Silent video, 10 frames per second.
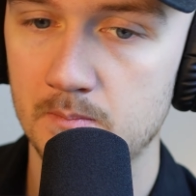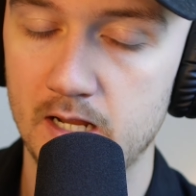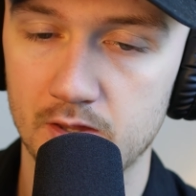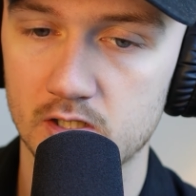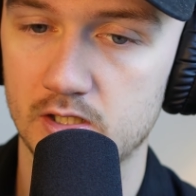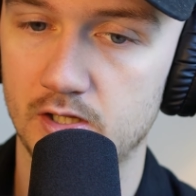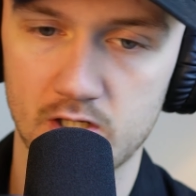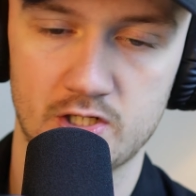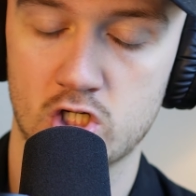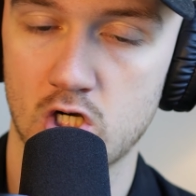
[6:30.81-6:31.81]
man, they're
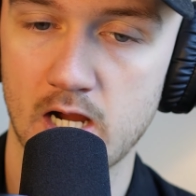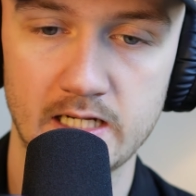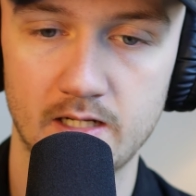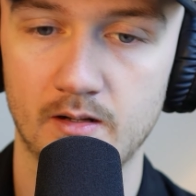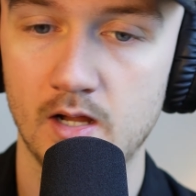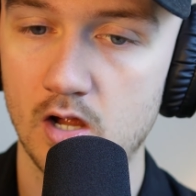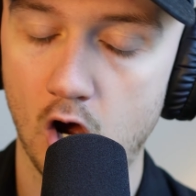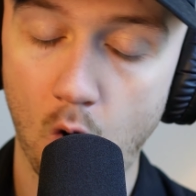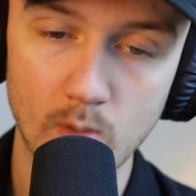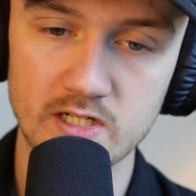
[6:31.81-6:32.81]
they're just trying to
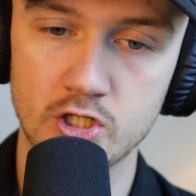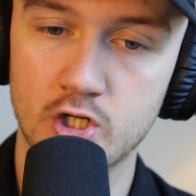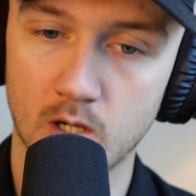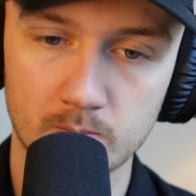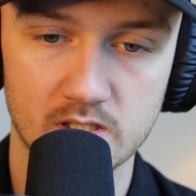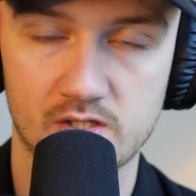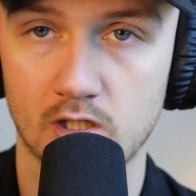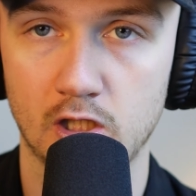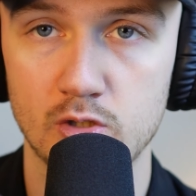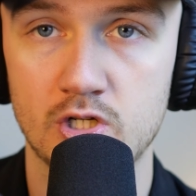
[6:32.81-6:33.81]
always jump to
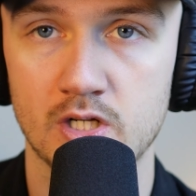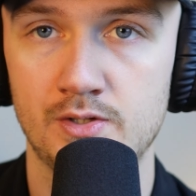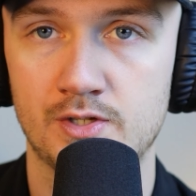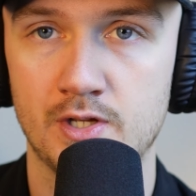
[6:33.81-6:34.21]
solutions.